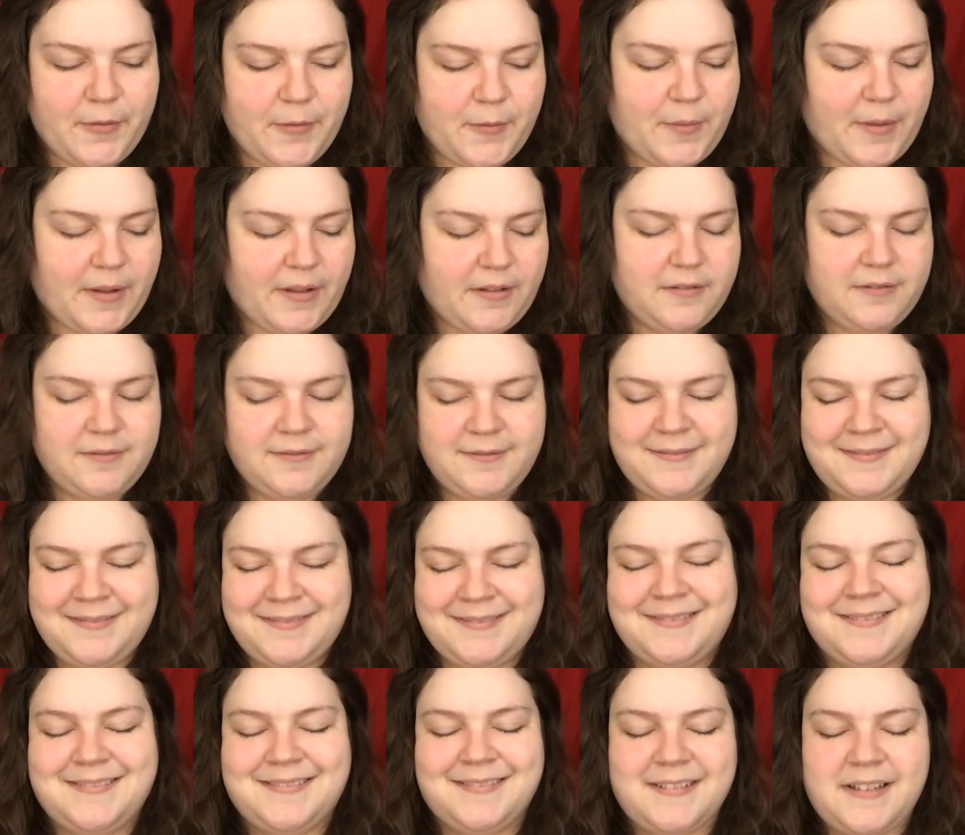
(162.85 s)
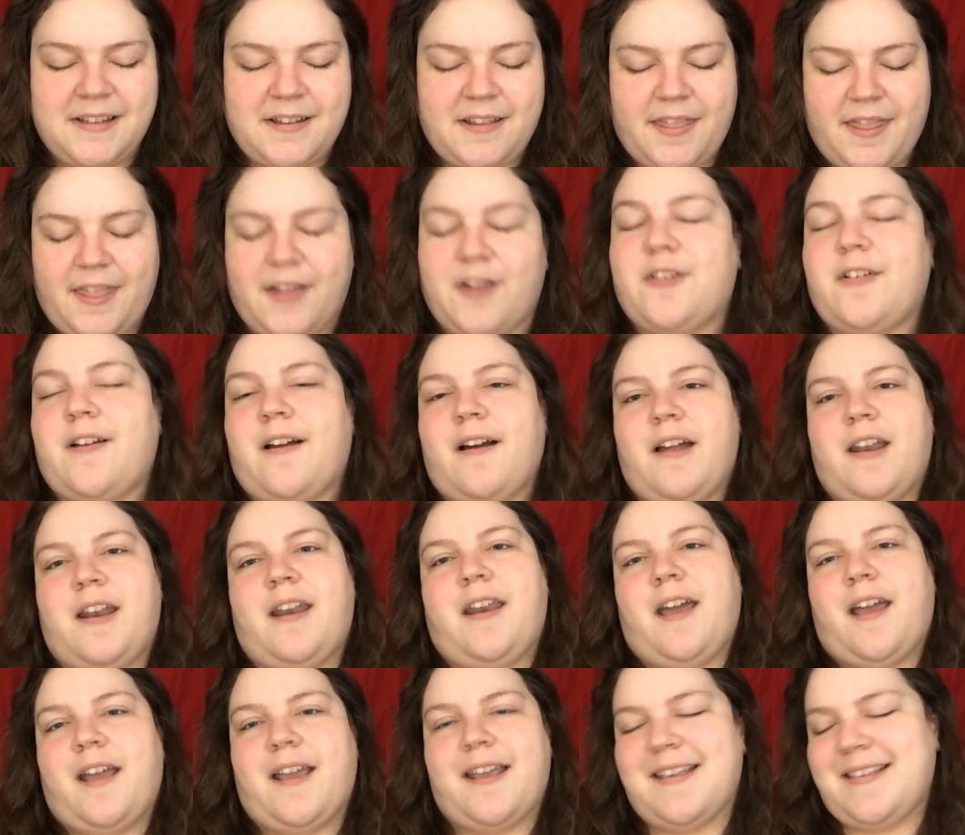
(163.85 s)
well, they're not
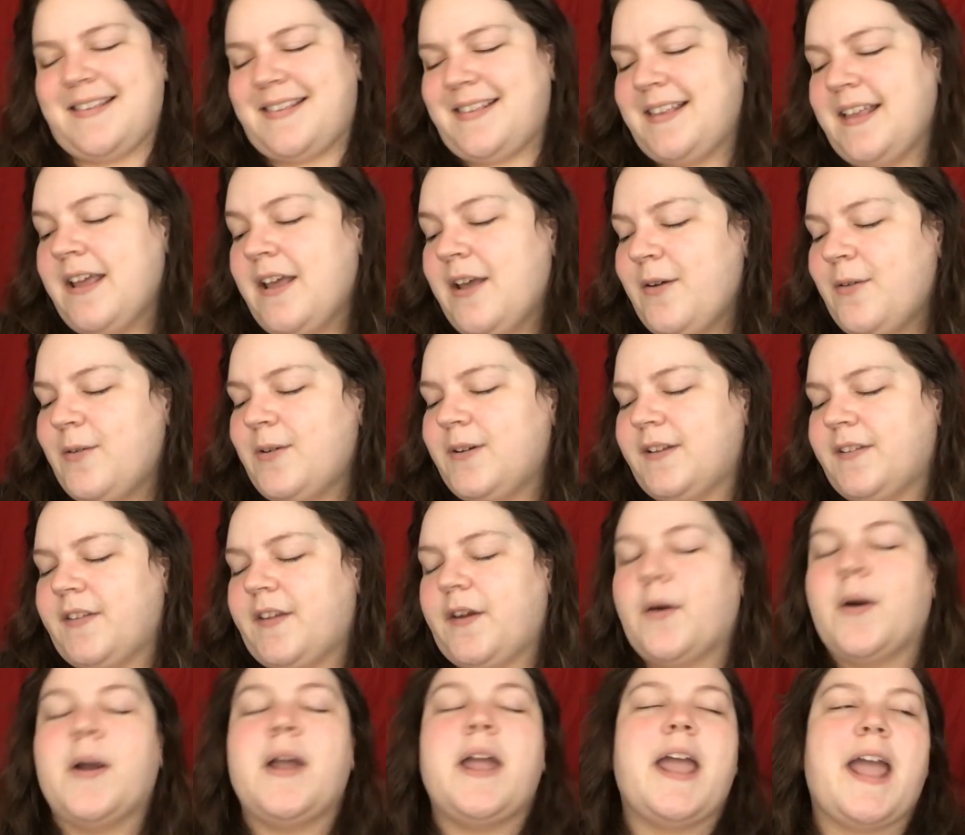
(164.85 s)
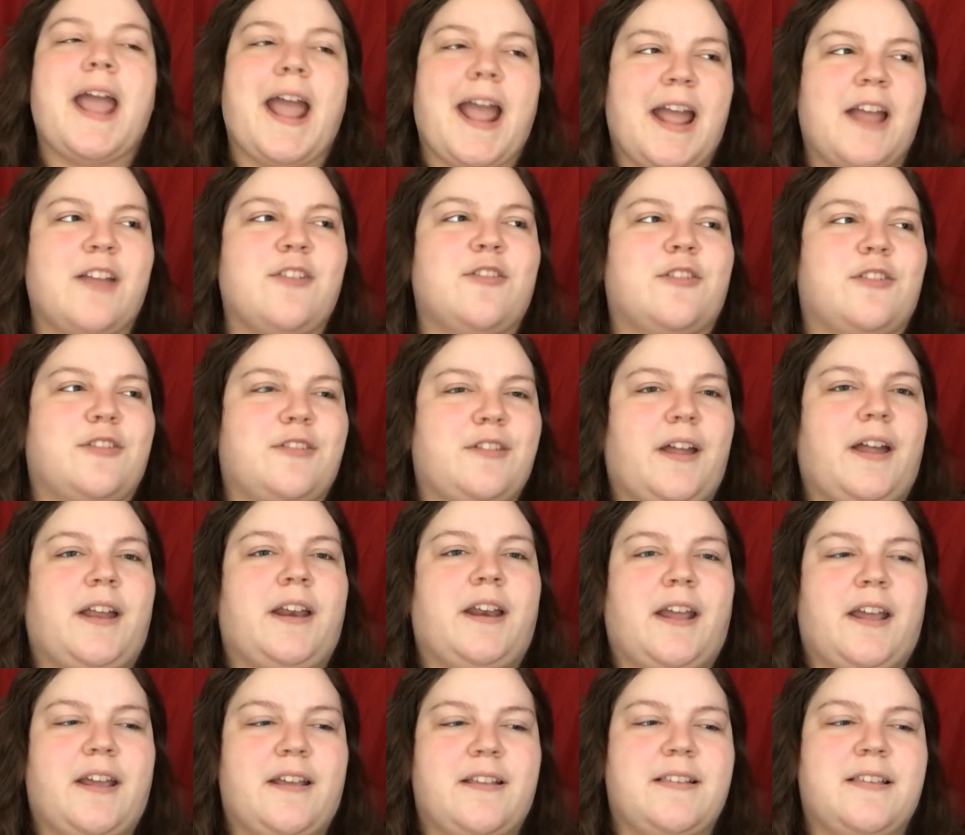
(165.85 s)
nice. Well, no, Angel's not
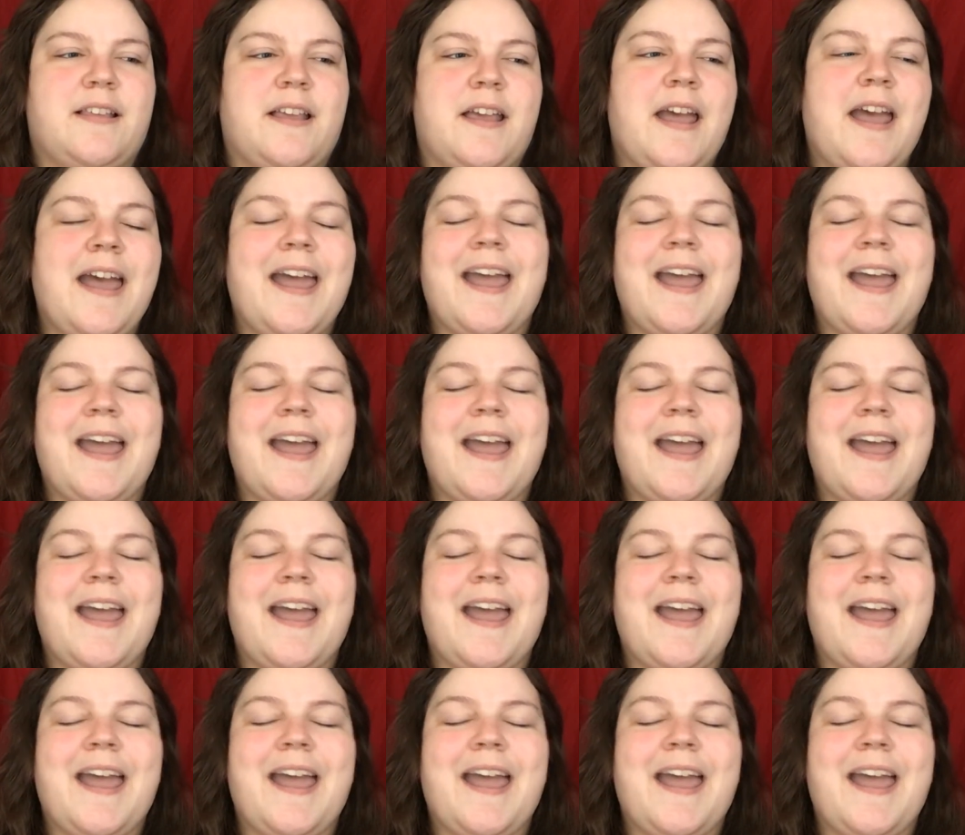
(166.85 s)
nice.